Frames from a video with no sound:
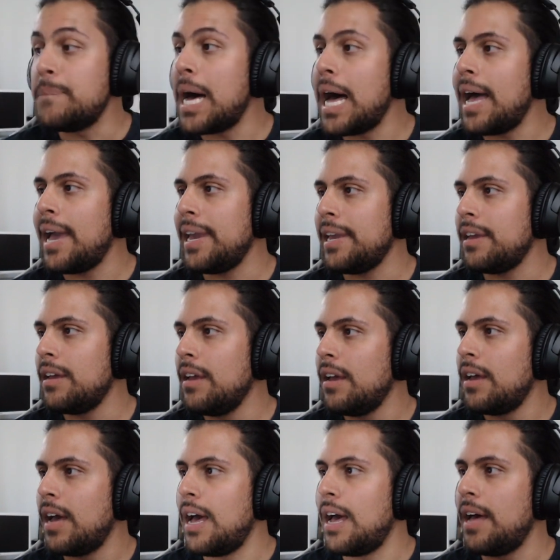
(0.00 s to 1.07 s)
by
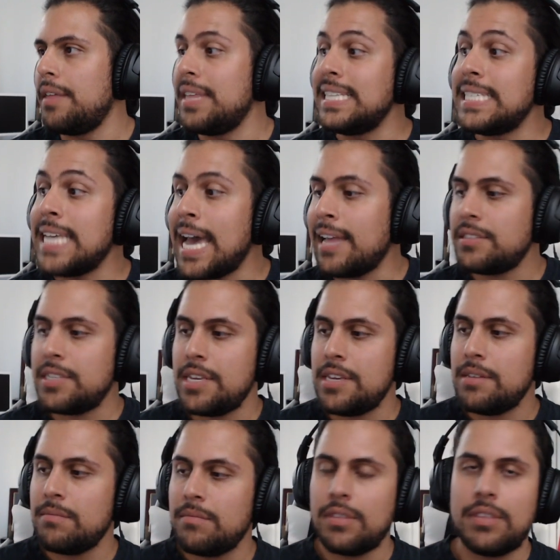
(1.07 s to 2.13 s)
uh, the DAT
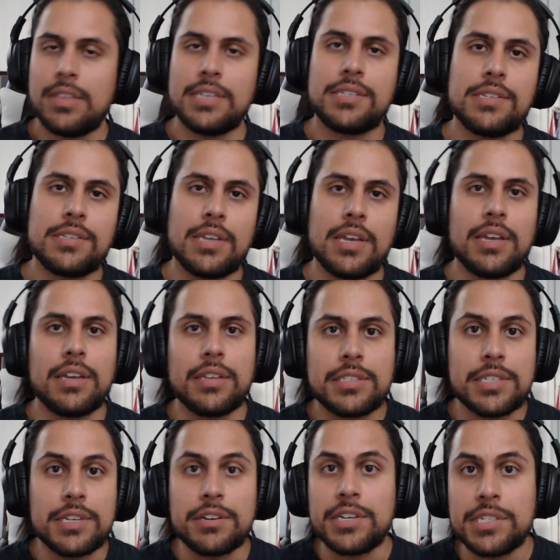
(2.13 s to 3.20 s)
team, this is a
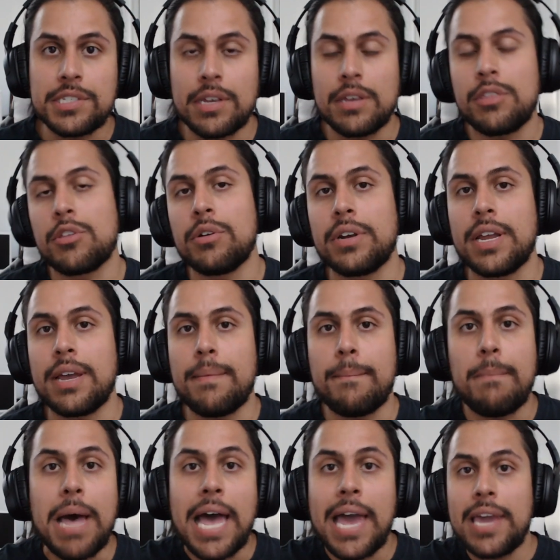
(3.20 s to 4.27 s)
series thrown
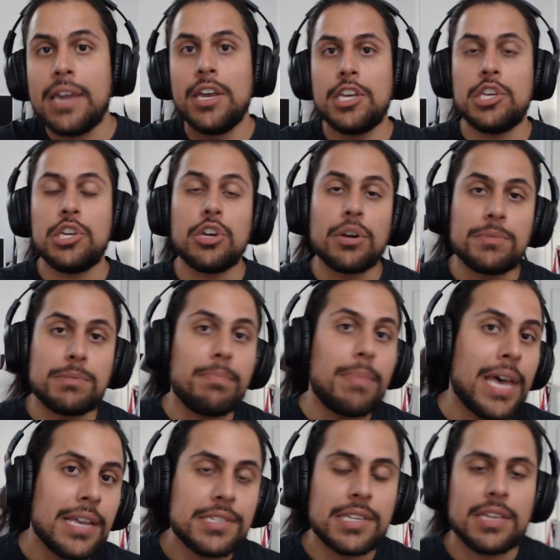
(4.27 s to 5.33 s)
up by Europe's
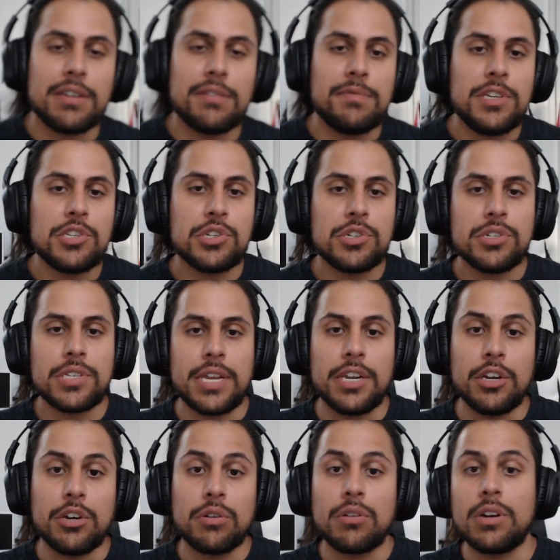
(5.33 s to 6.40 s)
Best, and it features an
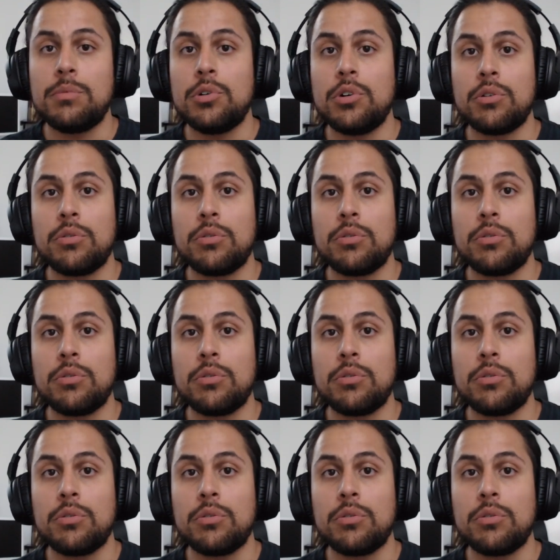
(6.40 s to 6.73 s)
incredible